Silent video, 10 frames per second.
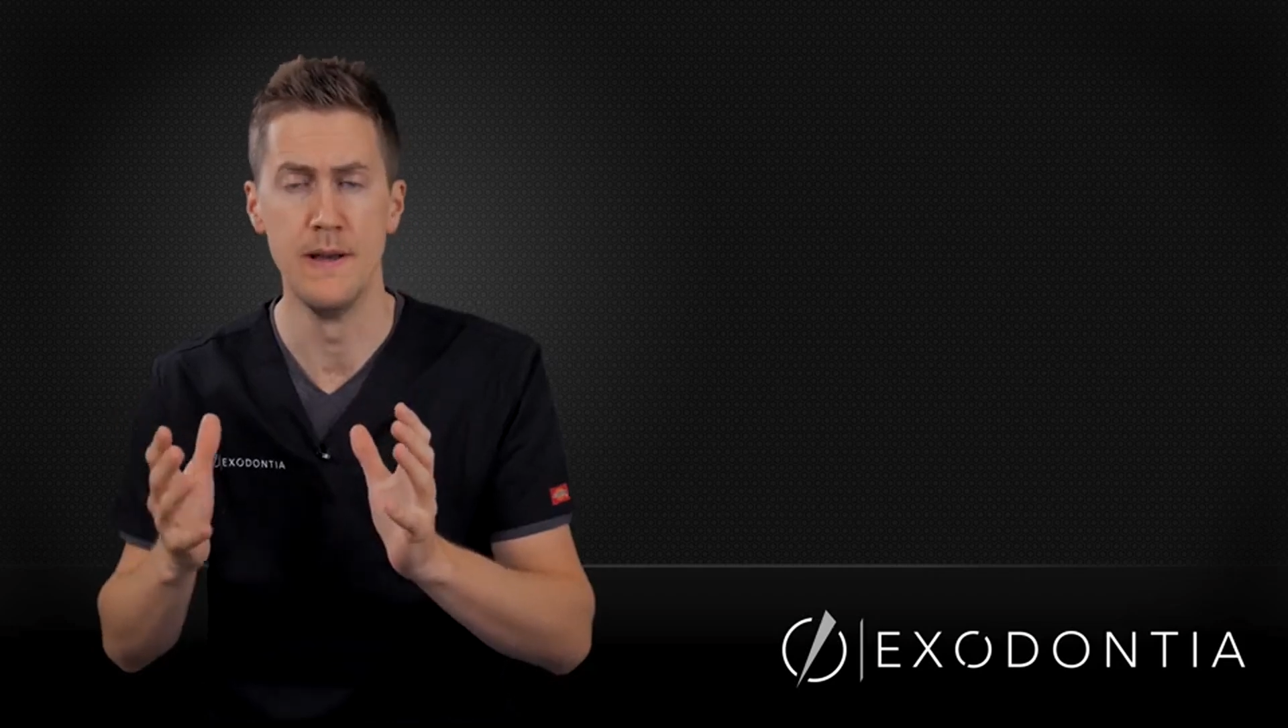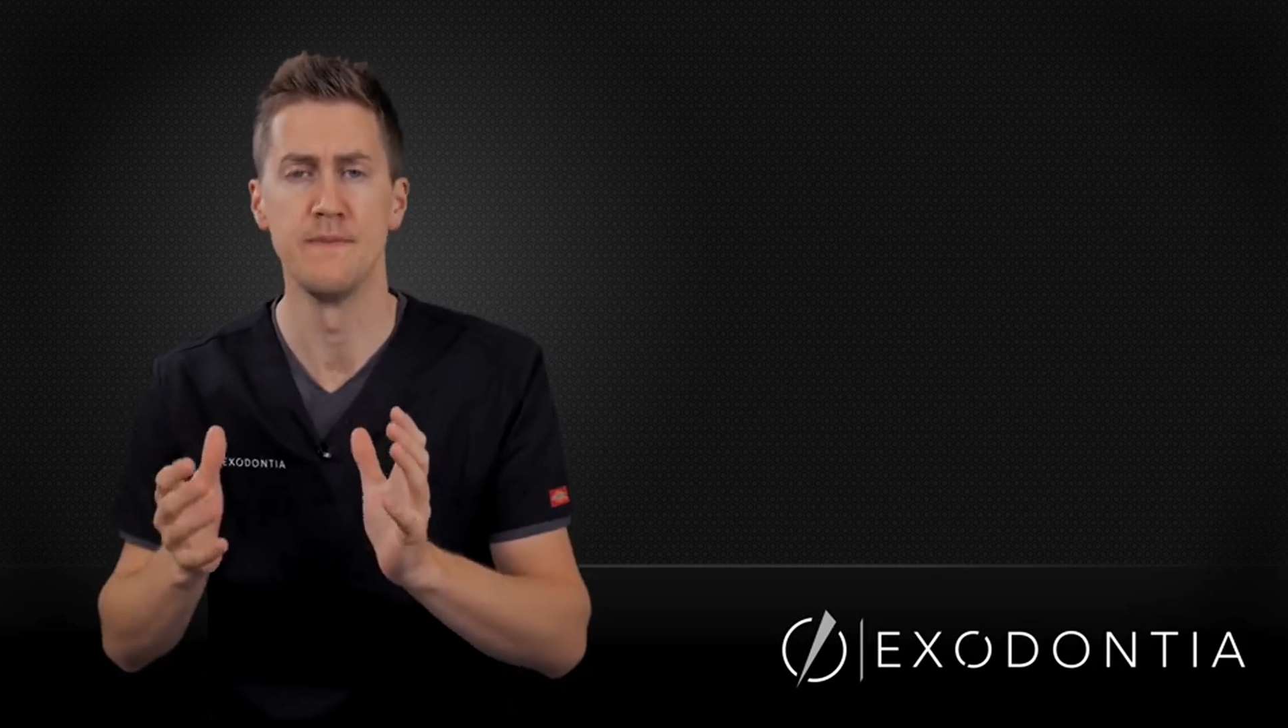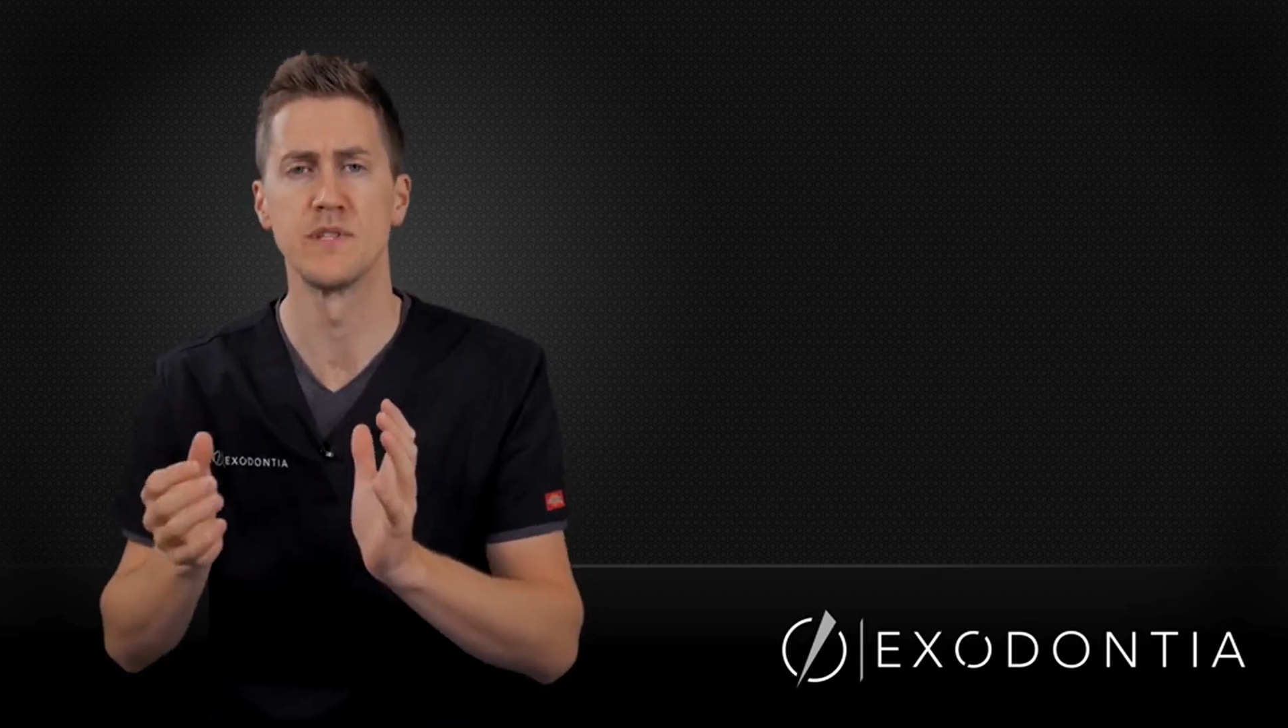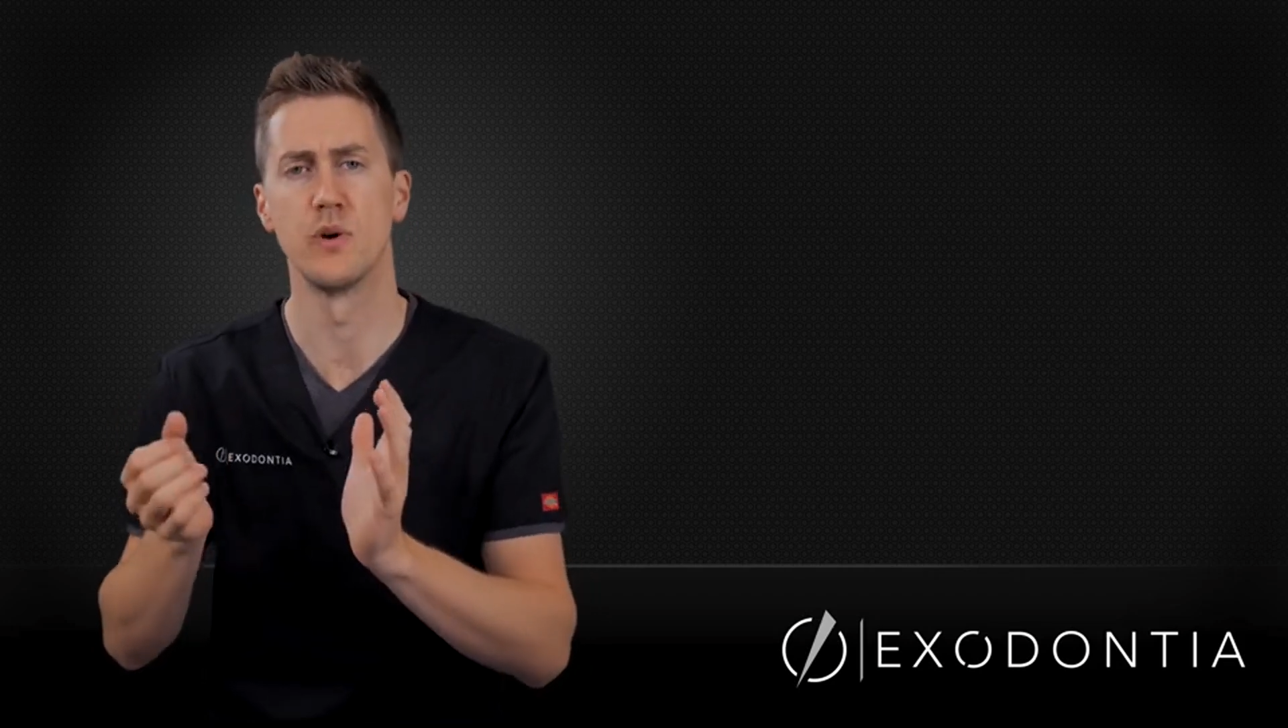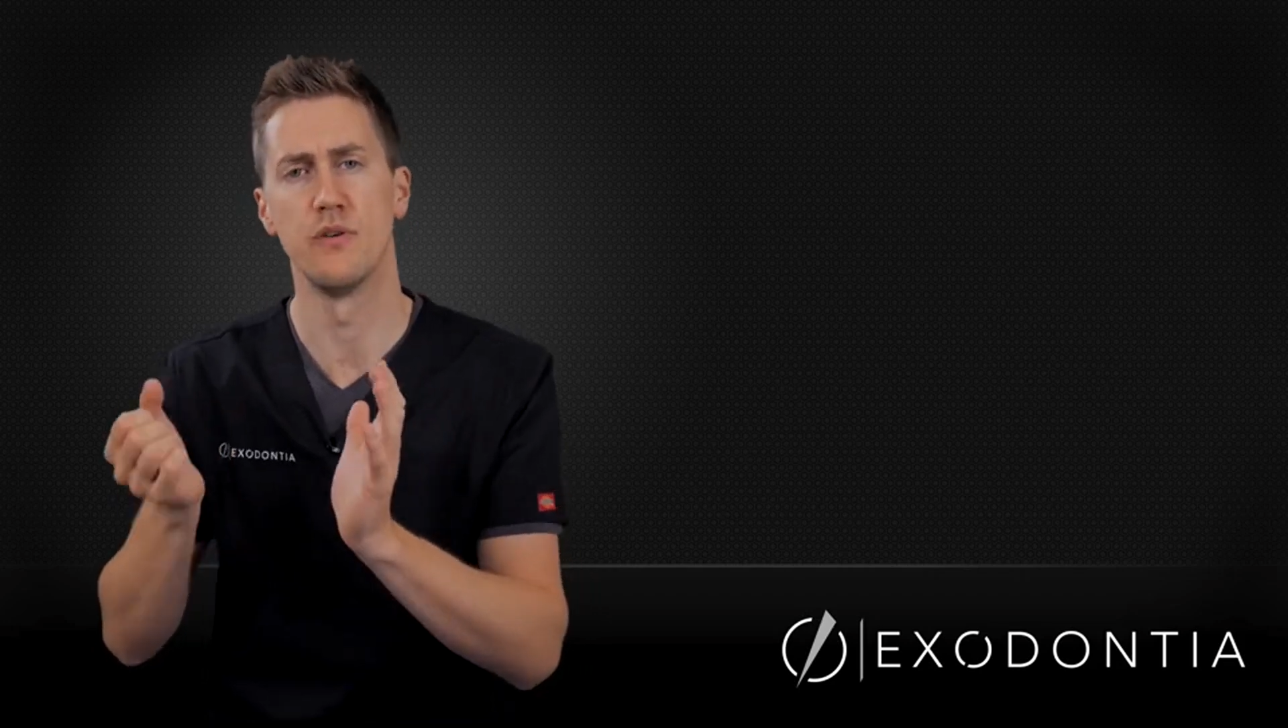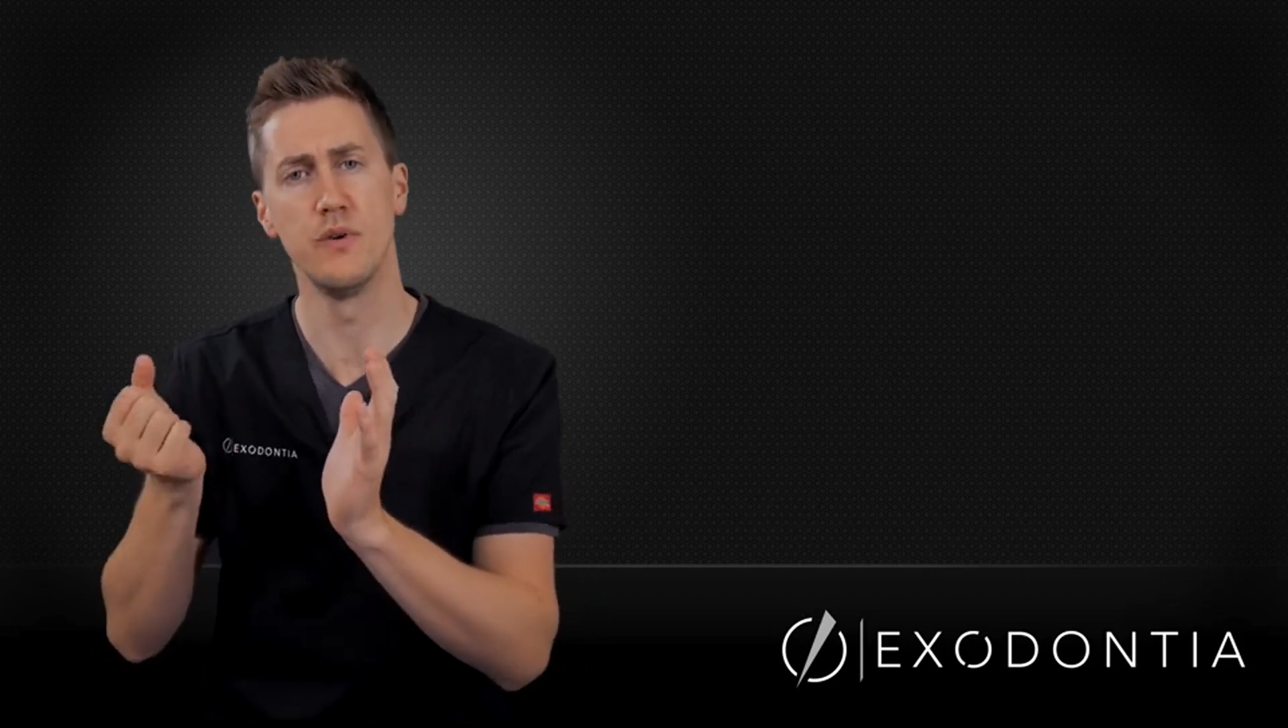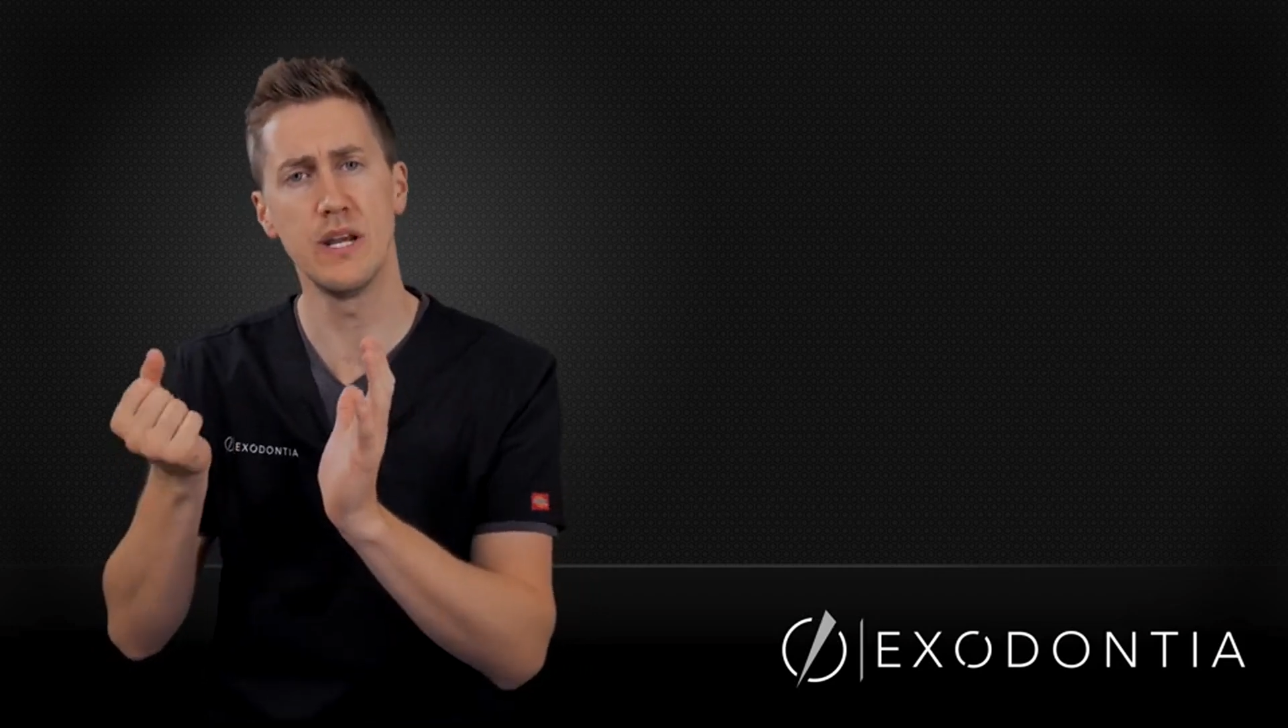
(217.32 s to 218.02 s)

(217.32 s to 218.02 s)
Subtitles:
So if we